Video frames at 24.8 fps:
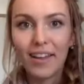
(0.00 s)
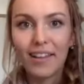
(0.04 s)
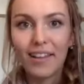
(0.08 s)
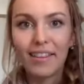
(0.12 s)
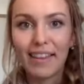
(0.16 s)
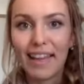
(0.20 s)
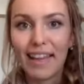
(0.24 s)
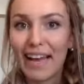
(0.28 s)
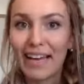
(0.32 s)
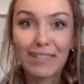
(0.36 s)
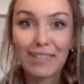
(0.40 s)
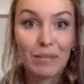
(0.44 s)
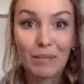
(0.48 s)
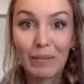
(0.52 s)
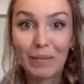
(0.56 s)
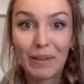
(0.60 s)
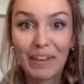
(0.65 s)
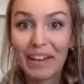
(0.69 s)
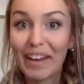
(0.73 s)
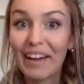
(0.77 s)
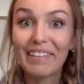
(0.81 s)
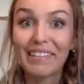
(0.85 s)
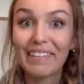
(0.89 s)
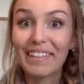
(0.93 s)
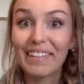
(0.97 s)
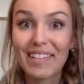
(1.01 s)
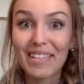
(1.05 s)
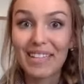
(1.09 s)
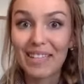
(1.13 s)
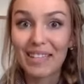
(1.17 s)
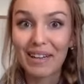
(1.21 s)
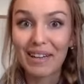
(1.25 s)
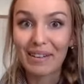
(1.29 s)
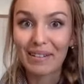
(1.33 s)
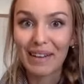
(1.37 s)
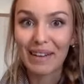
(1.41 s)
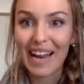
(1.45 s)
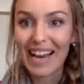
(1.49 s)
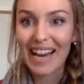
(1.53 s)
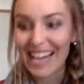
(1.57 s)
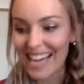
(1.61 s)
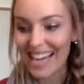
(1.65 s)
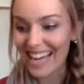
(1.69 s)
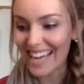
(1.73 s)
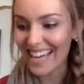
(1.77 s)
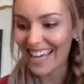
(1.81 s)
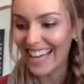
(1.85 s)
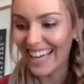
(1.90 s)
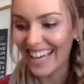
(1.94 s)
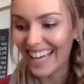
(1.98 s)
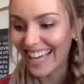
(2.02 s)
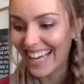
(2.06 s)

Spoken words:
Last but not least already.